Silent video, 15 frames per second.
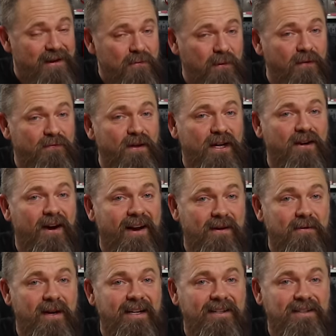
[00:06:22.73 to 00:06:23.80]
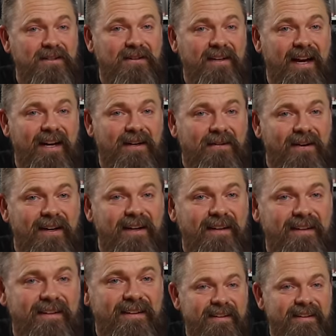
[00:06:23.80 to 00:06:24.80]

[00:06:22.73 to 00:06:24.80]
we'll figure out a way to do it anyway.